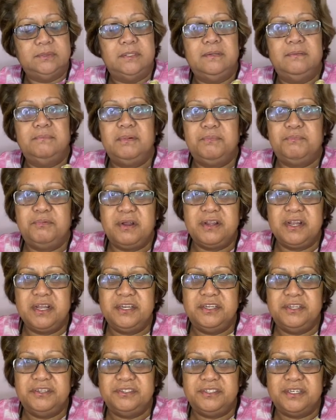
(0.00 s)
My brother in
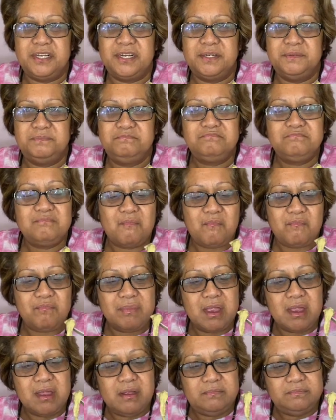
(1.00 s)
New Zealand,
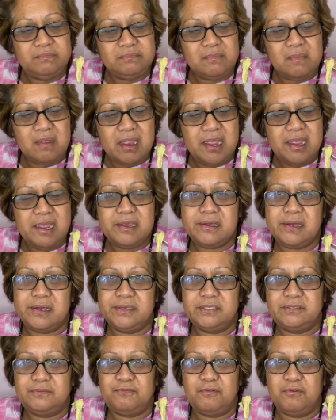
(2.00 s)
he
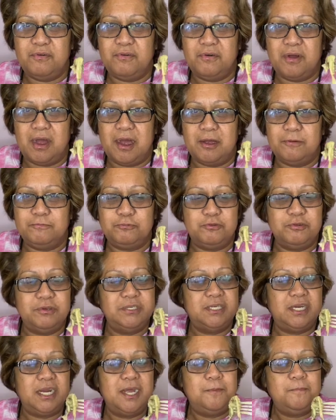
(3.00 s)
goes for
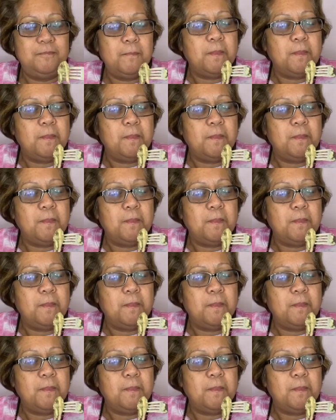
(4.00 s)
Queensland.